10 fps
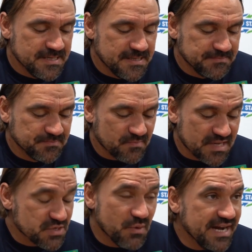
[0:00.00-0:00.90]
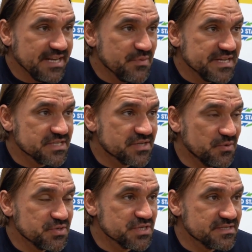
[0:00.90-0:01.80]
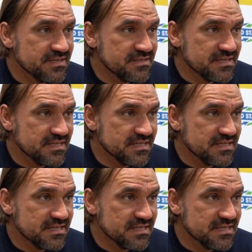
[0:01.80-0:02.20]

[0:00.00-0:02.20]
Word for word: Um, so highly rated coaches and,